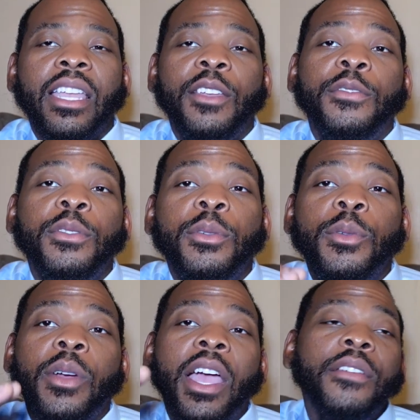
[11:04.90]
if
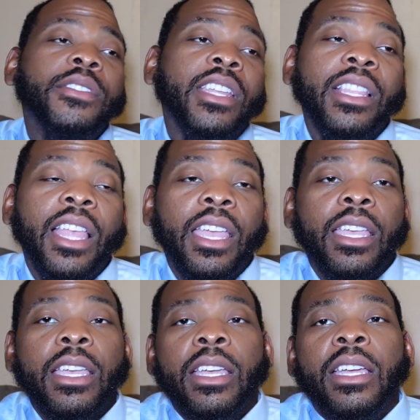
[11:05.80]
you ever need
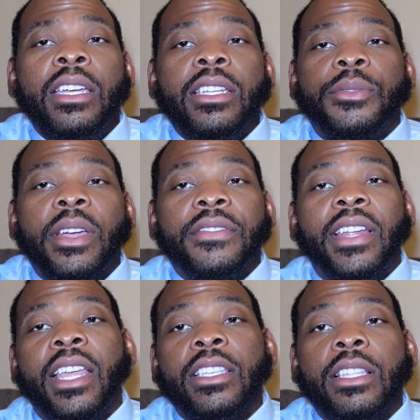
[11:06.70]
like direct
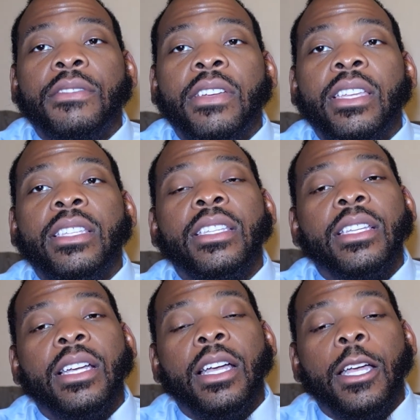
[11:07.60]
financial advice,
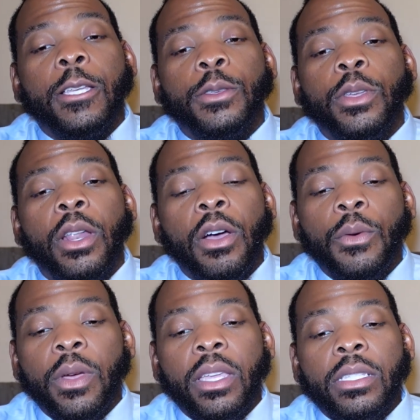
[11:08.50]
you can
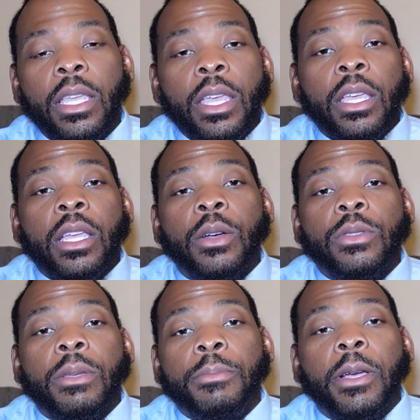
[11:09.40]
always
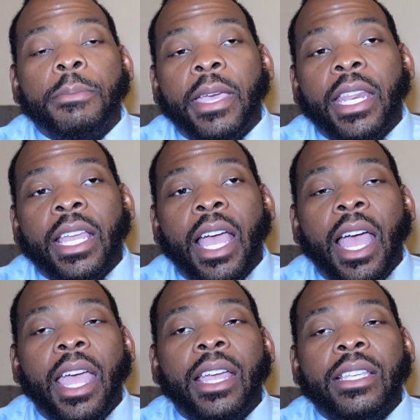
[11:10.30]
go to
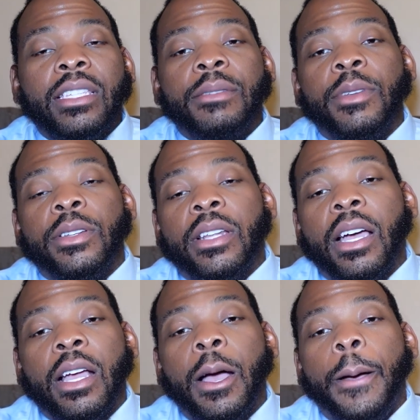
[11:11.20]

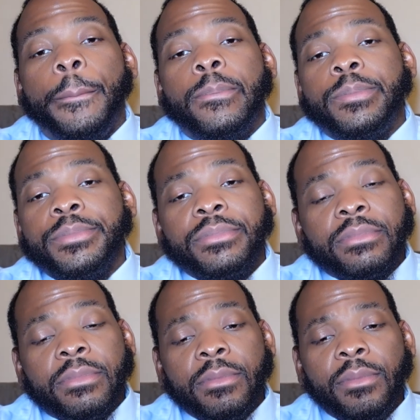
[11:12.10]
bookbetakai@gmail.com.
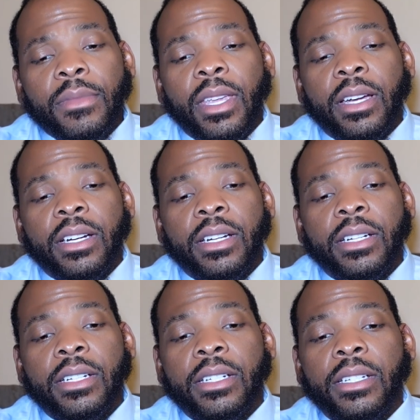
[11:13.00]

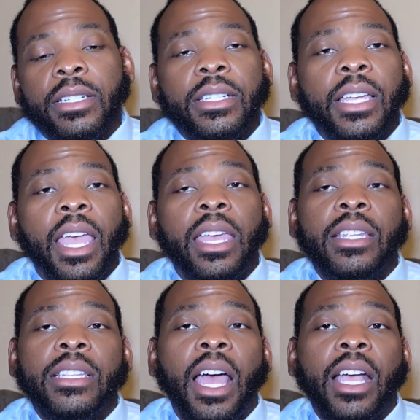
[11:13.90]

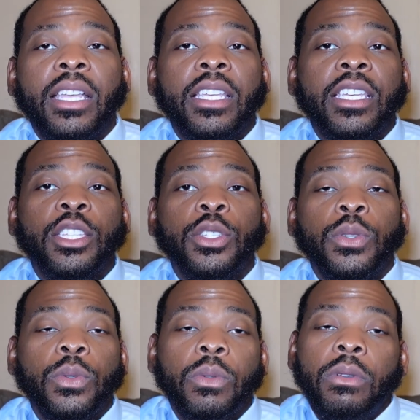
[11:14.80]
And I can get
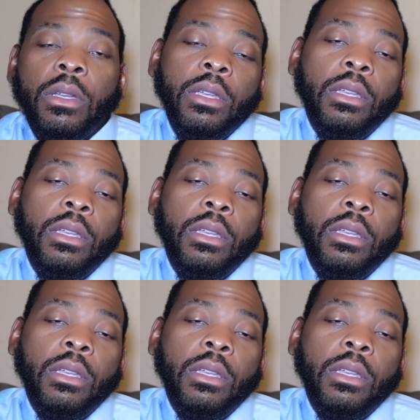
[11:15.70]
you